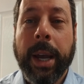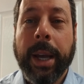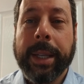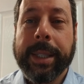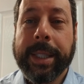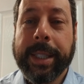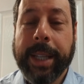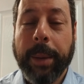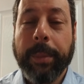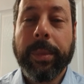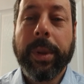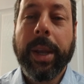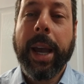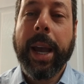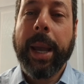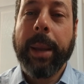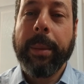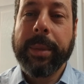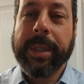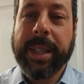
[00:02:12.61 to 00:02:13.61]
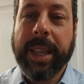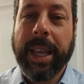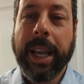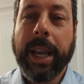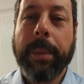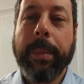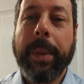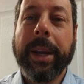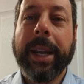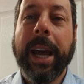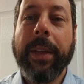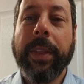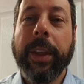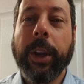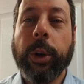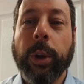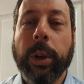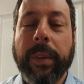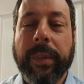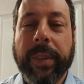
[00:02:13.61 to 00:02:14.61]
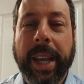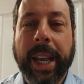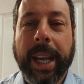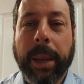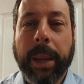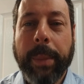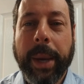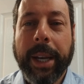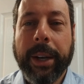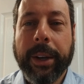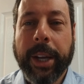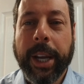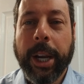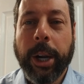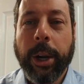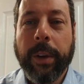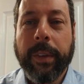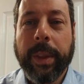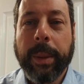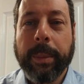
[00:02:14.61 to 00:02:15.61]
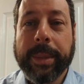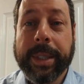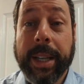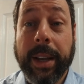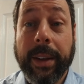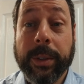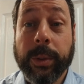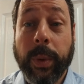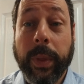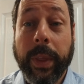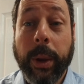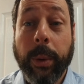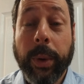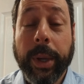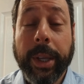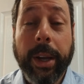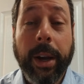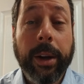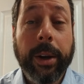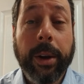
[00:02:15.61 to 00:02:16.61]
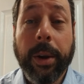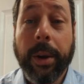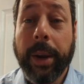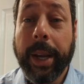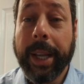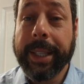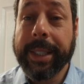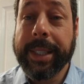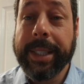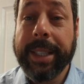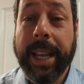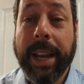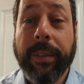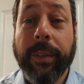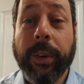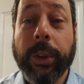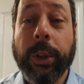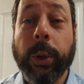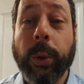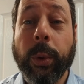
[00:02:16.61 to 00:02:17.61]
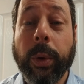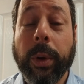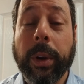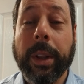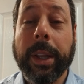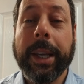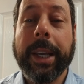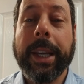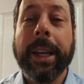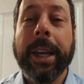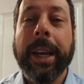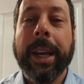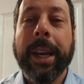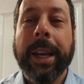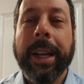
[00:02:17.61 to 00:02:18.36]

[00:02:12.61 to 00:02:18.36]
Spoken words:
sometimes think about how they could have taken better care of themselves when they were younger. It's never too early.